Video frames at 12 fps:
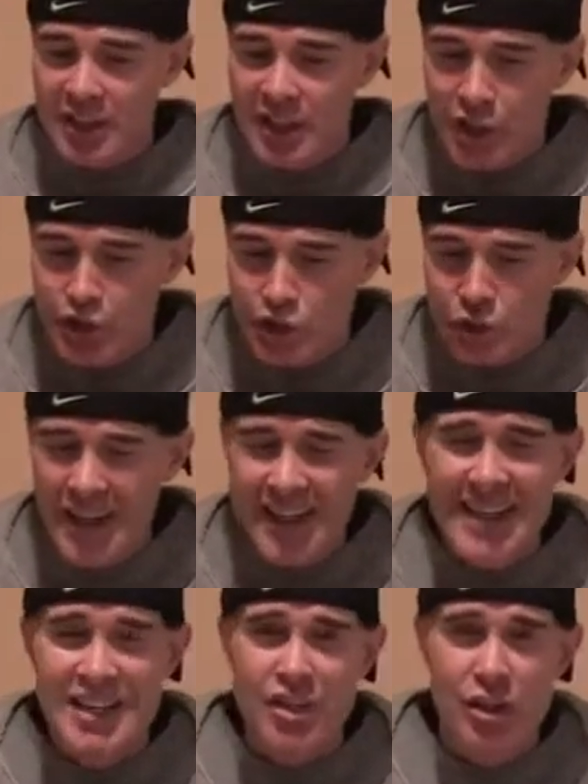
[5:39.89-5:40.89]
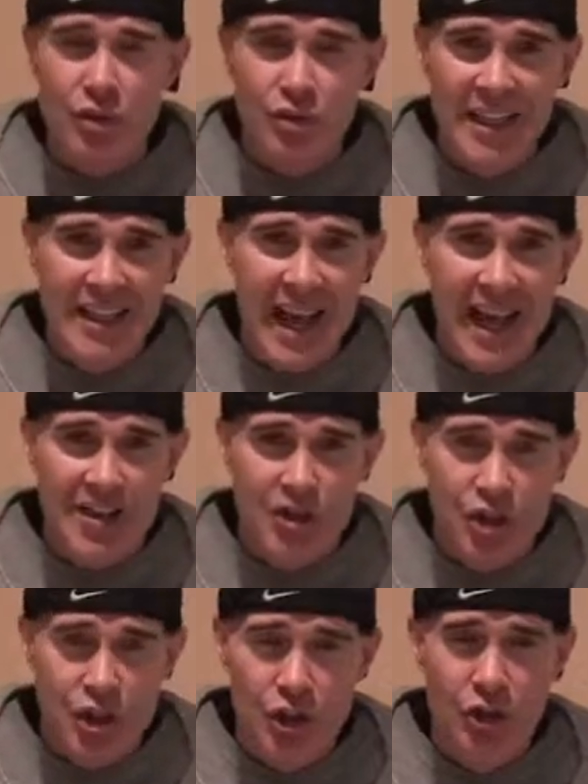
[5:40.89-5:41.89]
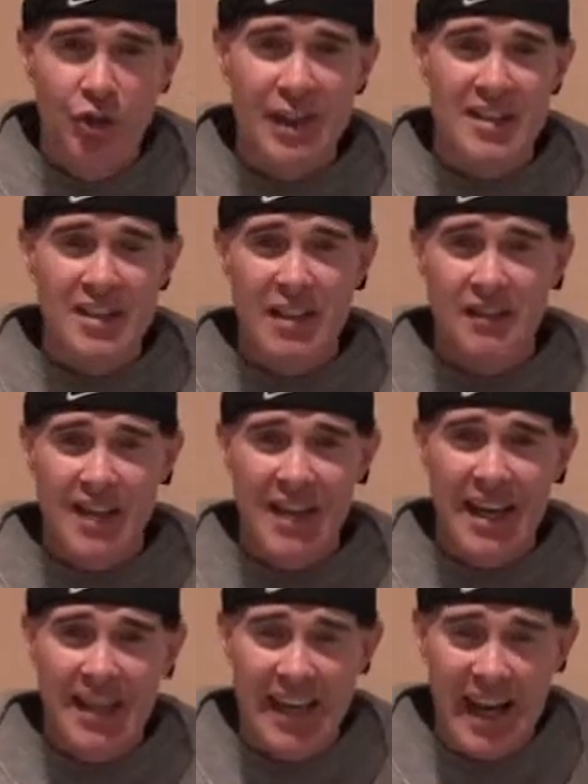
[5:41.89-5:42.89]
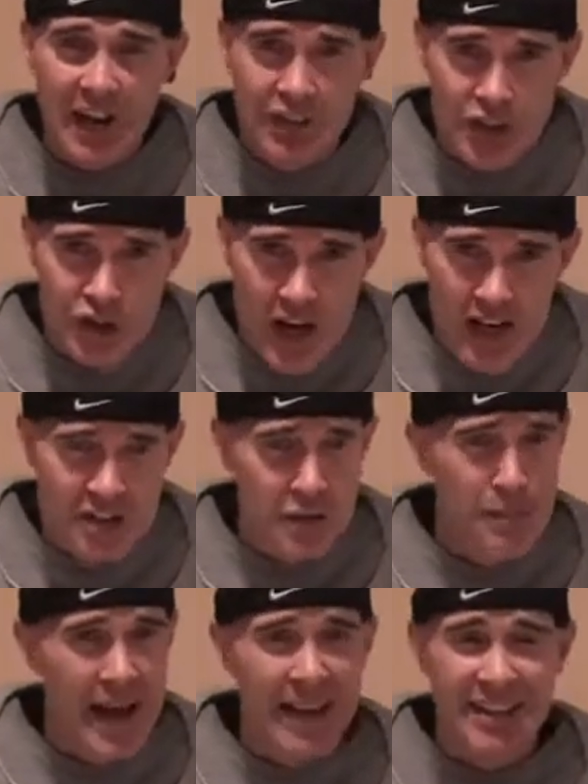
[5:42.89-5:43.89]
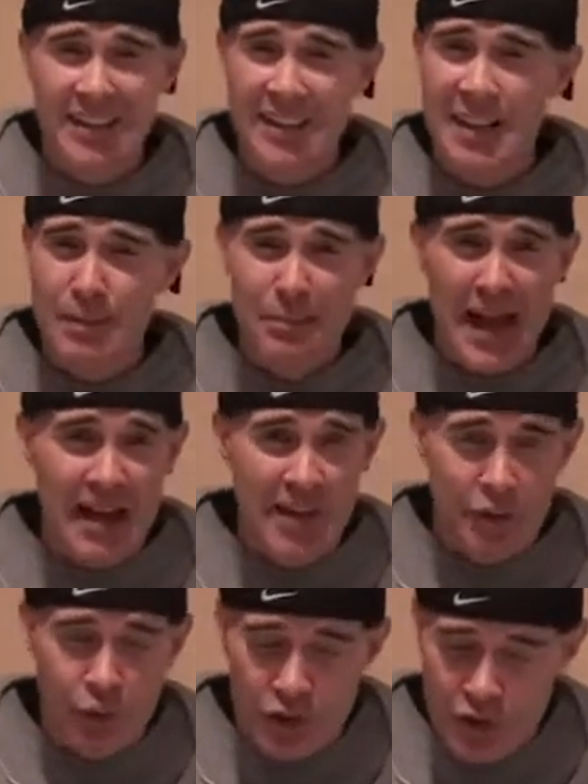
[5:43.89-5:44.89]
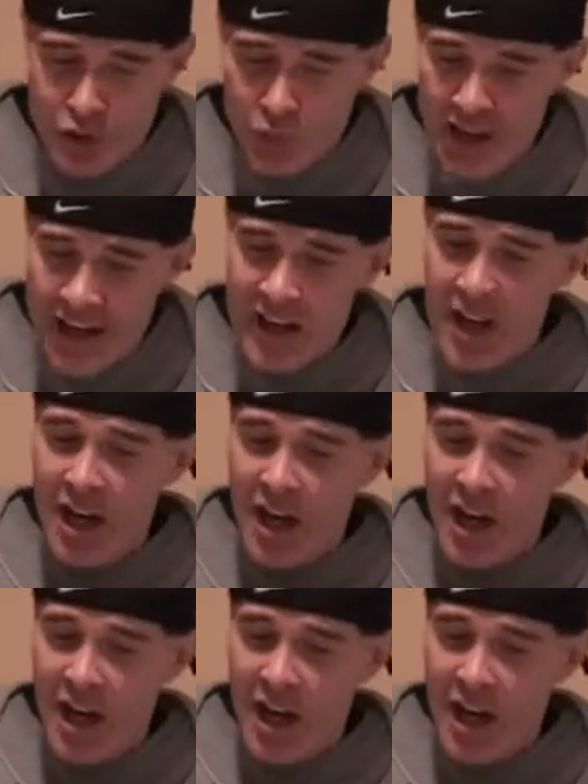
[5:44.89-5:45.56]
Detroit is 3-2. Let's see if they get Calvin Johnson back. Need him back in the worst way.